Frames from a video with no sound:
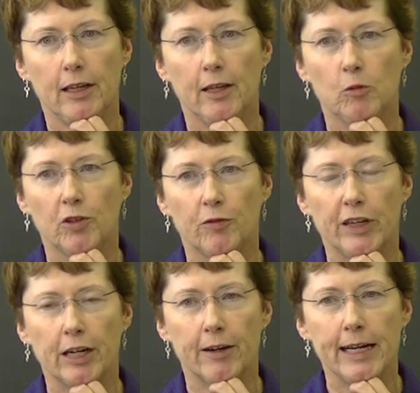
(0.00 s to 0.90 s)
He was
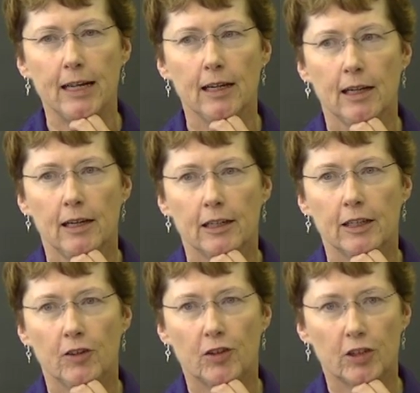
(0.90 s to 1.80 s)
very
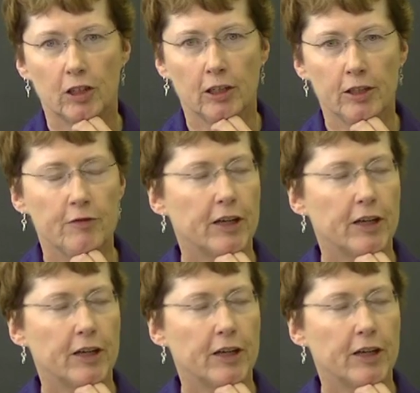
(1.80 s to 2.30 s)
concerned,